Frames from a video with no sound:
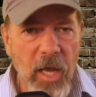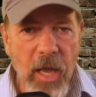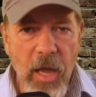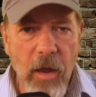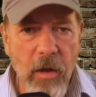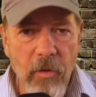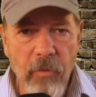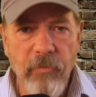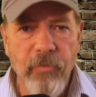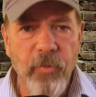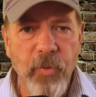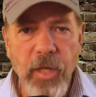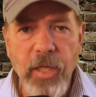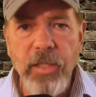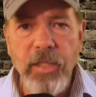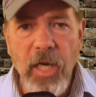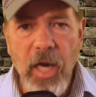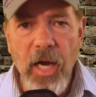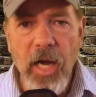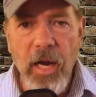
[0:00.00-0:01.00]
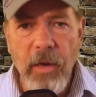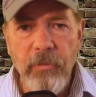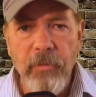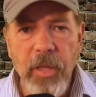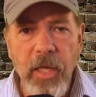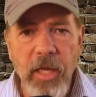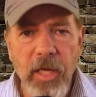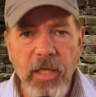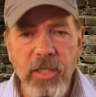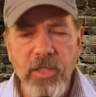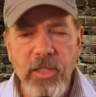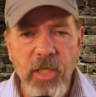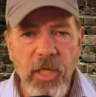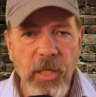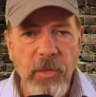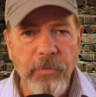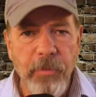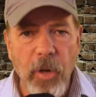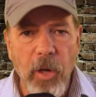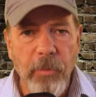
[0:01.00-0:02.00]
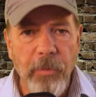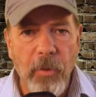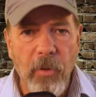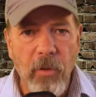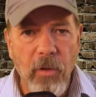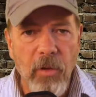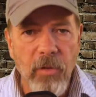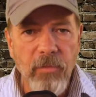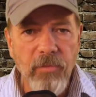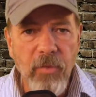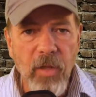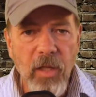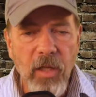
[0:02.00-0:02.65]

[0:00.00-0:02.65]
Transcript: Every time they see purple,